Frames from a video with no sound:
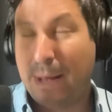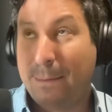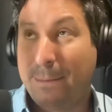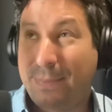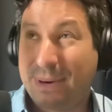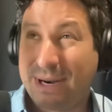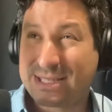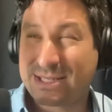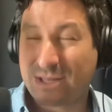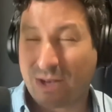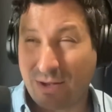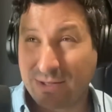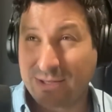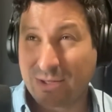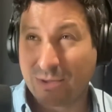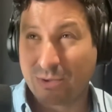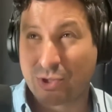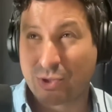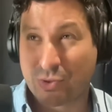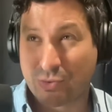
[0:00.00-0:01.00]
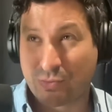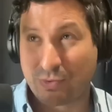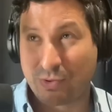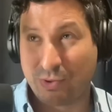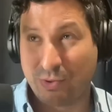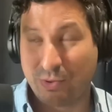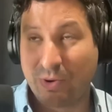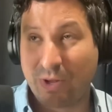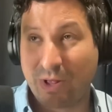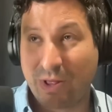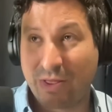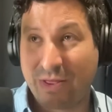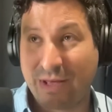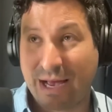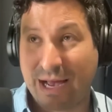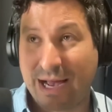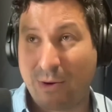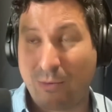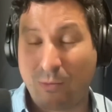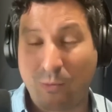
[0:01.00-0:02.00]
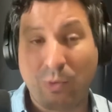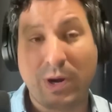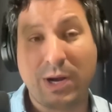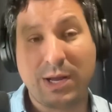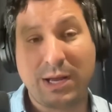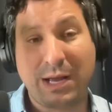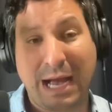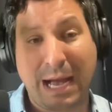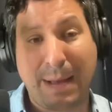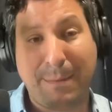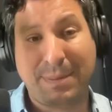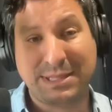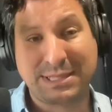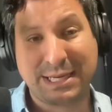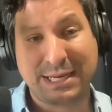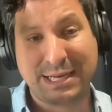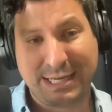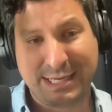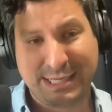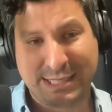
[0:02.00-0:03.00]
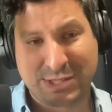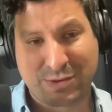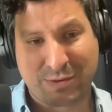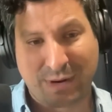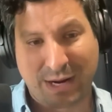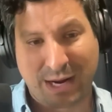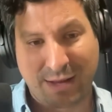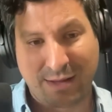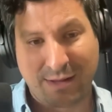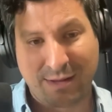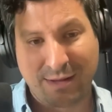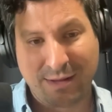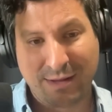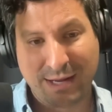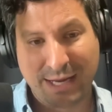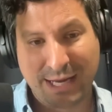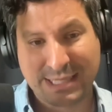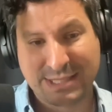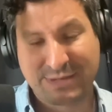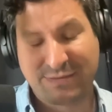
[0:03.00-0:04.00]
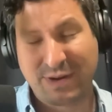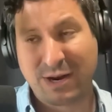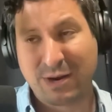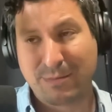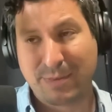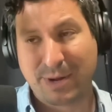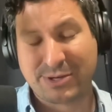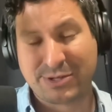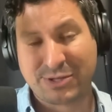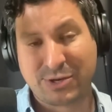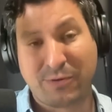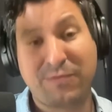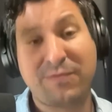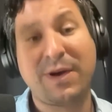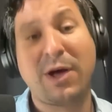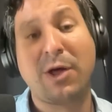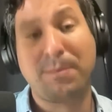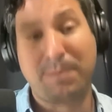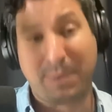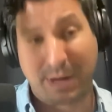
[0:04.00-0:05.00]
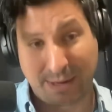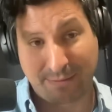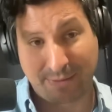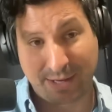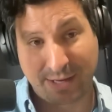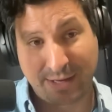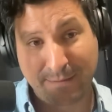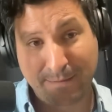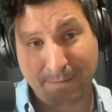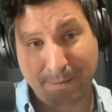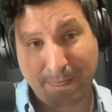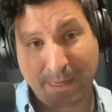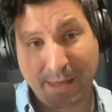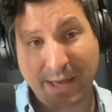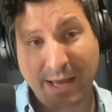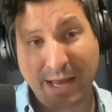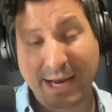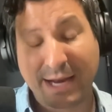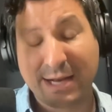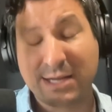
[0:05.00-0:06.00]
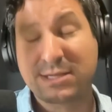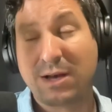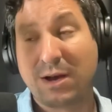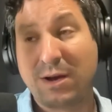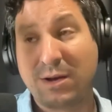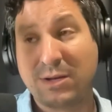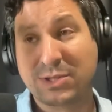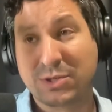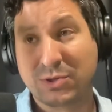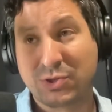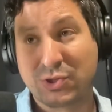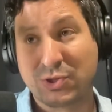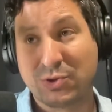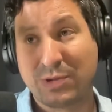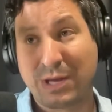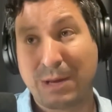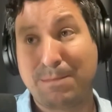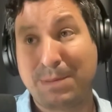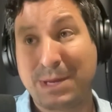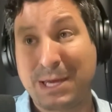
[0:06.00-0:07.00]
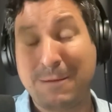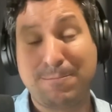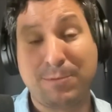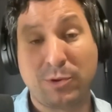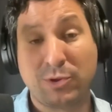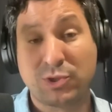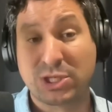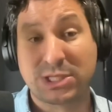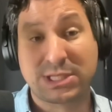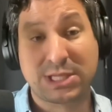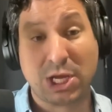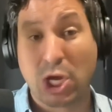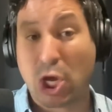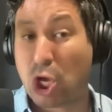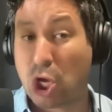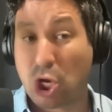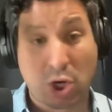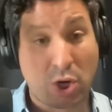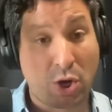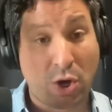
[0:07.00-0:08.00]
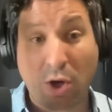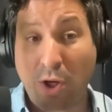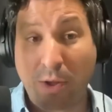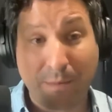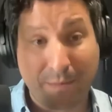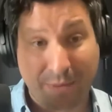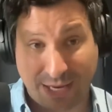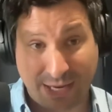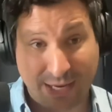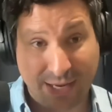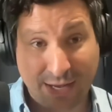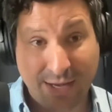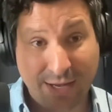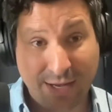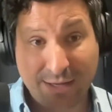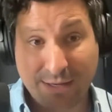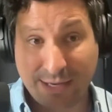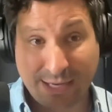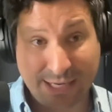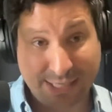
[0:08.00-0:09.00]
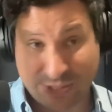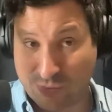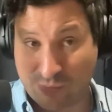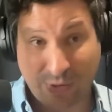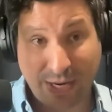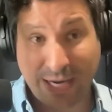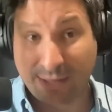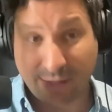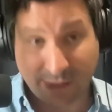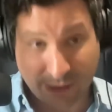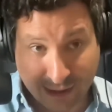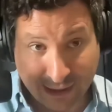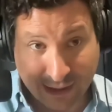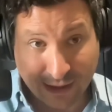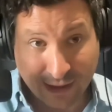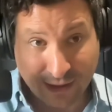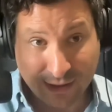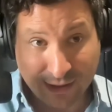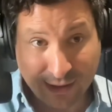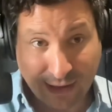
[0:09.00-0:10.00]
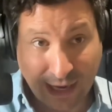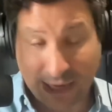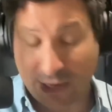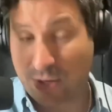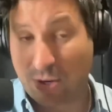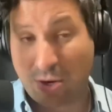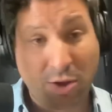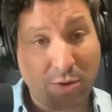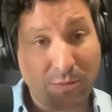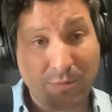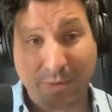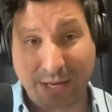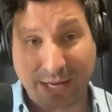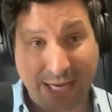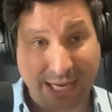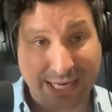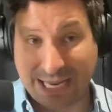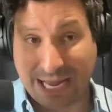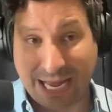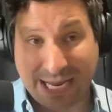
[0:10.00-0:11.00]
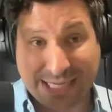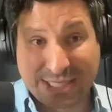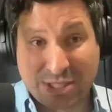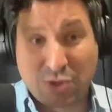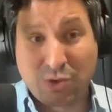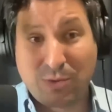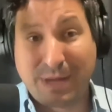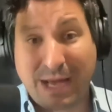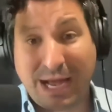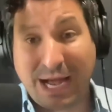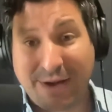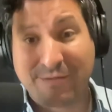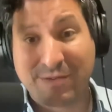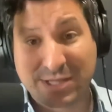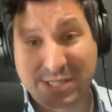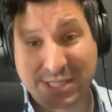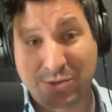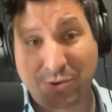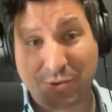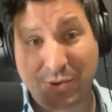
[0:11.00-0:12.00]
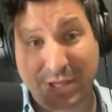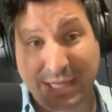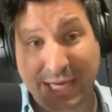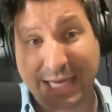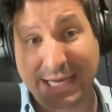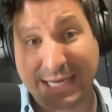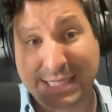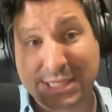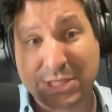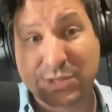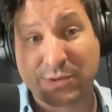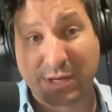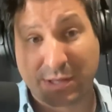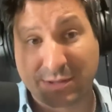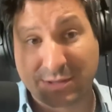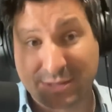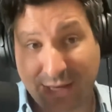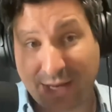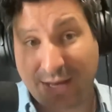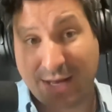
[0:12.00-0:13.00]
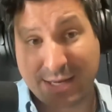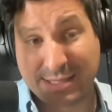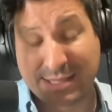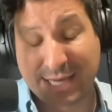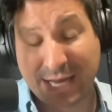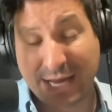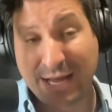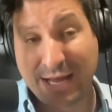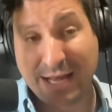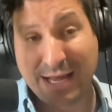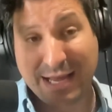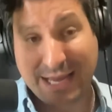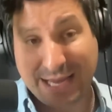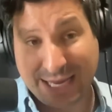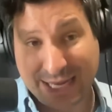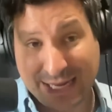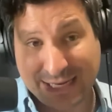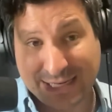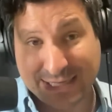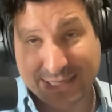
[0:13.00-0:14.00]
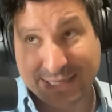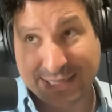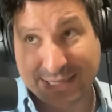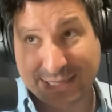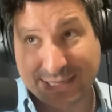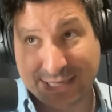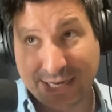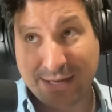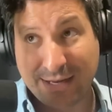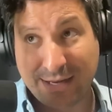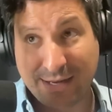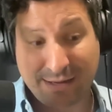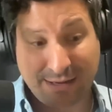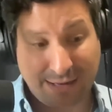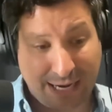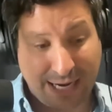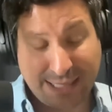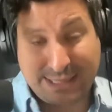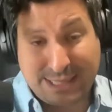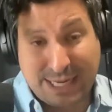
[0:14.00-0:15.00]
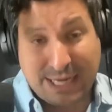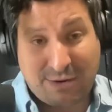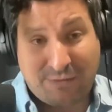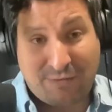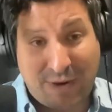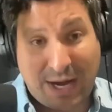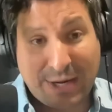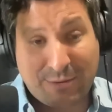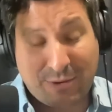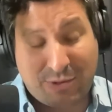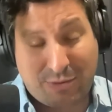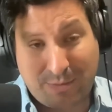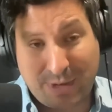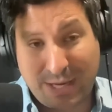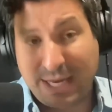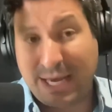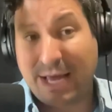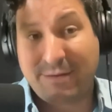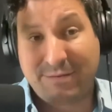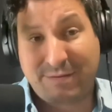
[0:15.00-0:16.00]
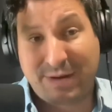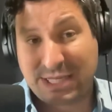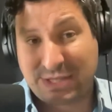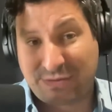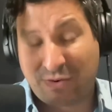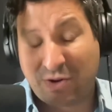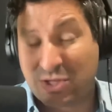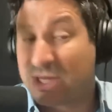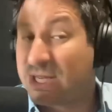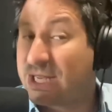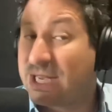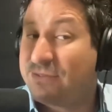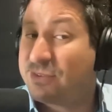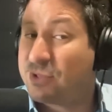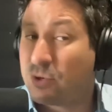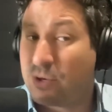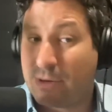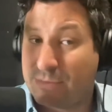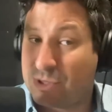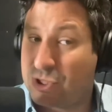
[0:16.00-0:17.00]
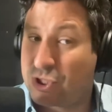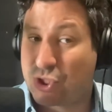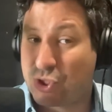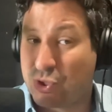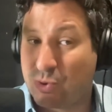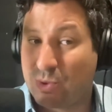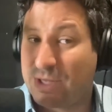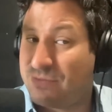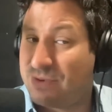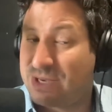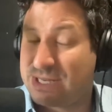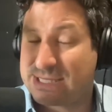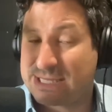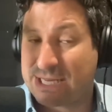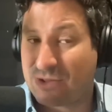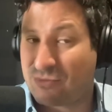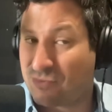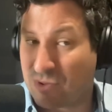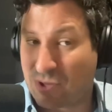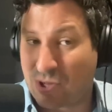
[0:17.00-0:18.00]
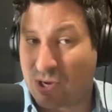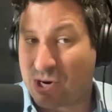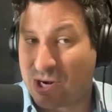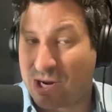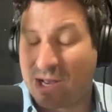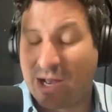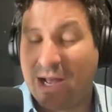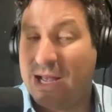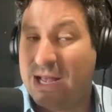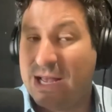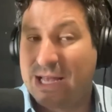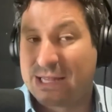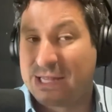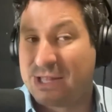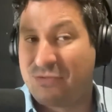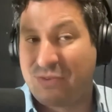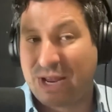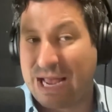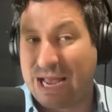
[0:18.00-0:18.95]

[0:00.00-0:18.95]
But it's also true that what happens in Israel is very much so felt by me, and it's also true that people just call me Israeli and call me and assume that every single thing that Israel does is identified with me and vice versa, even though I'm a Jew living in South Florida, living